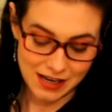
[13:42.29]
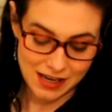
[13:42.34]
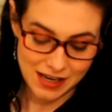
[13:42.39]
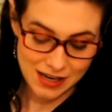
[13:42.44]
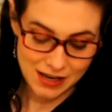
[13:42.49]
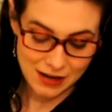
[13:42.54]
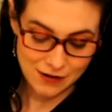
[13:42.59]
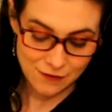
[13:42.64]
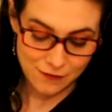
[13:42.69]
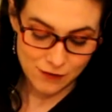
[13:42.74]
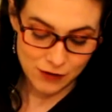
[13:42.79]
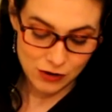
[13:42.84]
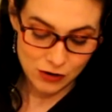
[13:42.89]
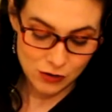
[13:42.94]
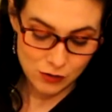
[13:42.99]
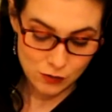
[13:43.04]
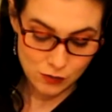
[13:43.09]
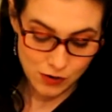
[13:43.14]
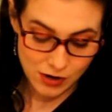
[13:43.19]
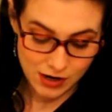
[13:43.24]
If
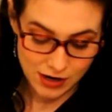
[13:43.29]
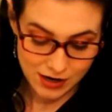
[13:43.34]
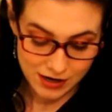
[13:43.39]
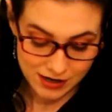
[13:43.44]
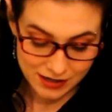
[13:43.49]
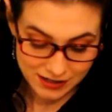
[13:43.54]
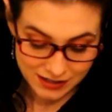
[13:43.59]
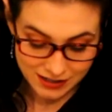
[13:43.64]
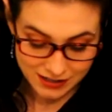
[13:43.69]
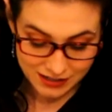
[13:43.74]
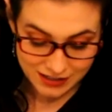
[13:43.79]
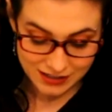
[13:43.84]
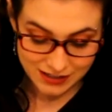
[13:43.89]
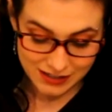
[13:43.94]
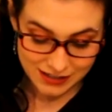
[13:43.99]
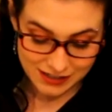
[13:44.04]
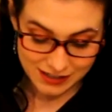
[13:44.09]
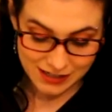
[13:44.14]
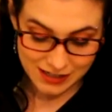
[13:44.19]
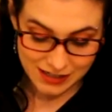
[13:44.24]
you
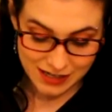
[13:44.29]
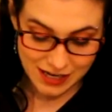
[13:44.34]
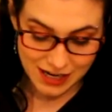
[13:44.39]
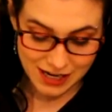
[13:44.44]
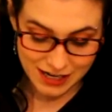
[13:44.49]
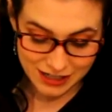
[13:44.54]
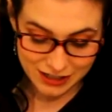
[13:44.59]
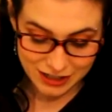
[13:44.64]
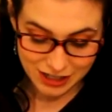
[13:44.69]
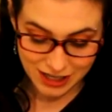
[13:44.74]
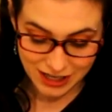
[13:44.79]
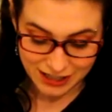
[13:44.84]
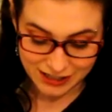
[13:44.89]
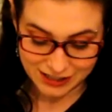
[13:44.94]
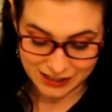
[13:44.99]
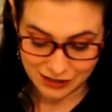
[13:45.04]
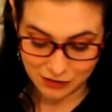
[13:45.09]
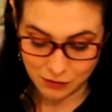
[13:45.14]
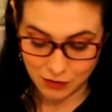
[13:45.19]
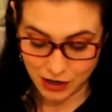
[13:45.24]
get a
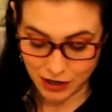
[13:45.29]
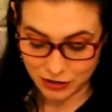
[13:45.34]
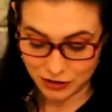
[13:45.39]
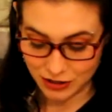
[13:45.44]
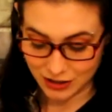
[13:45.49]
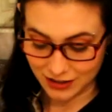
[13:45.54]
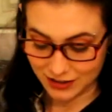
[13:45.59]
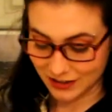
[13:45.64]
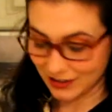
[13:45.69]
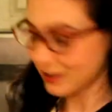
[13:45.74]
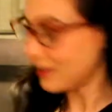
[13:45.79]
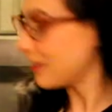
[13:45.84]
chance to watch it.